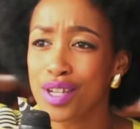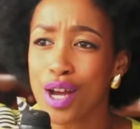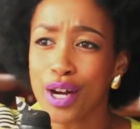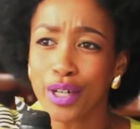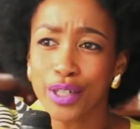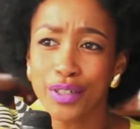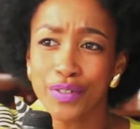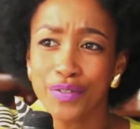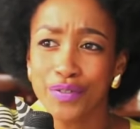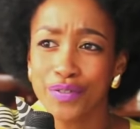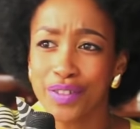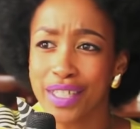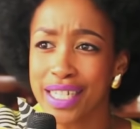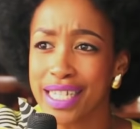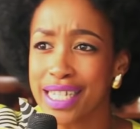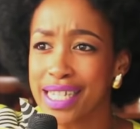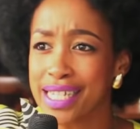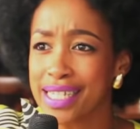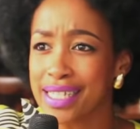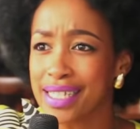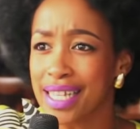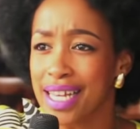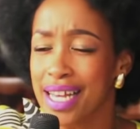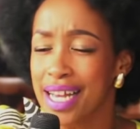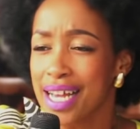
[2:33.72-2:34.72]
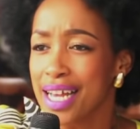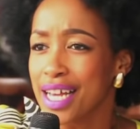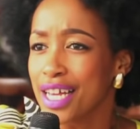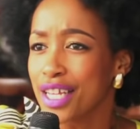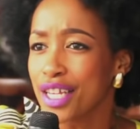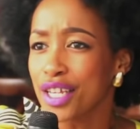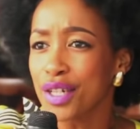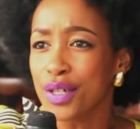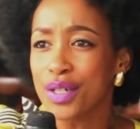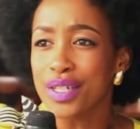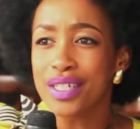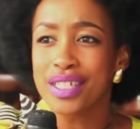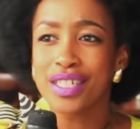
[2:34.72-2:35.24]
photographers,
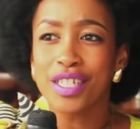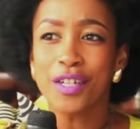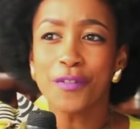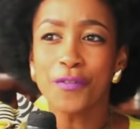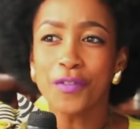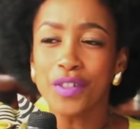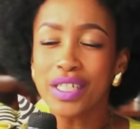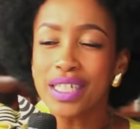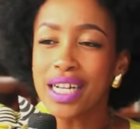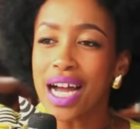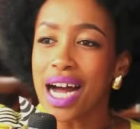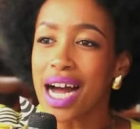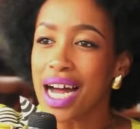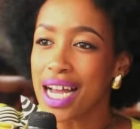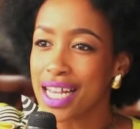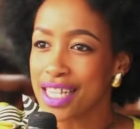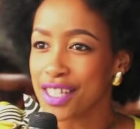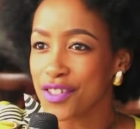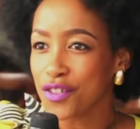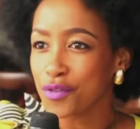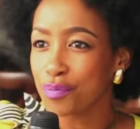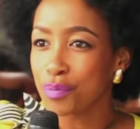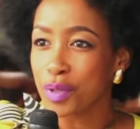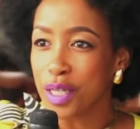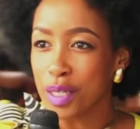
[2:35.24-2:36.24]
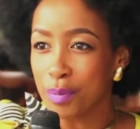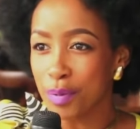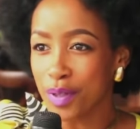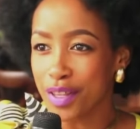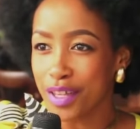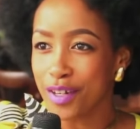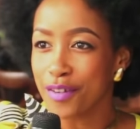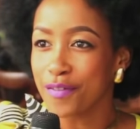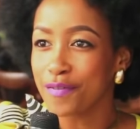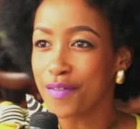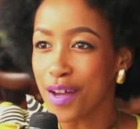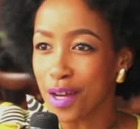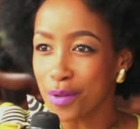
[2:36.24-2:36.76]
you know, different kinds of people
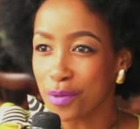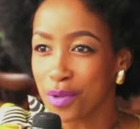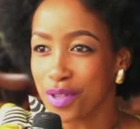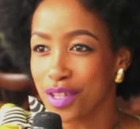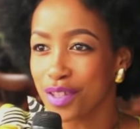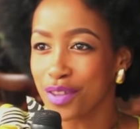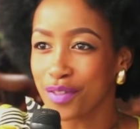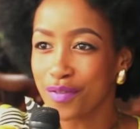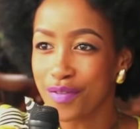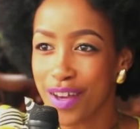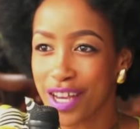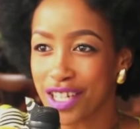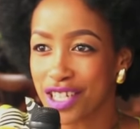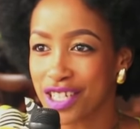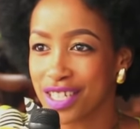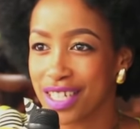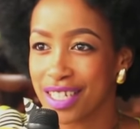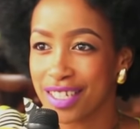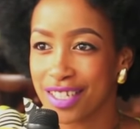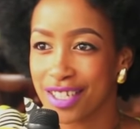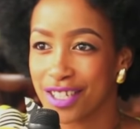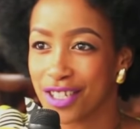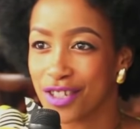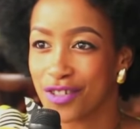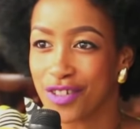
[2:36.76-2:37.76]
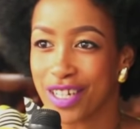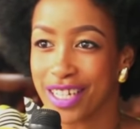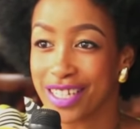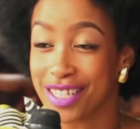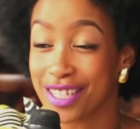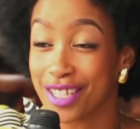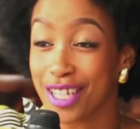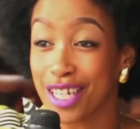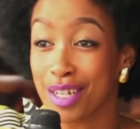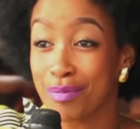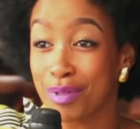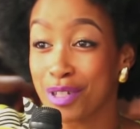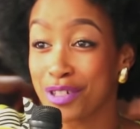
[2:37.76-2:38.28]
that are found within the fashion industry.
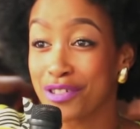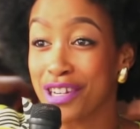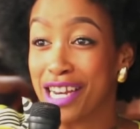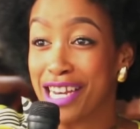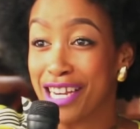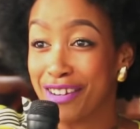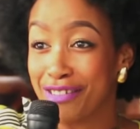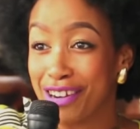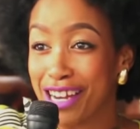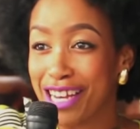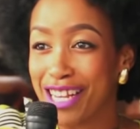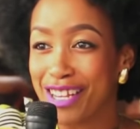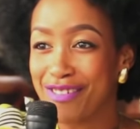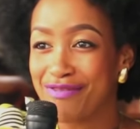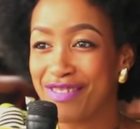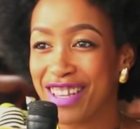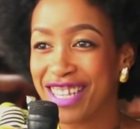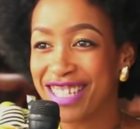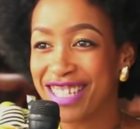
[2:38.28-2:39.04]
It's going to be really, really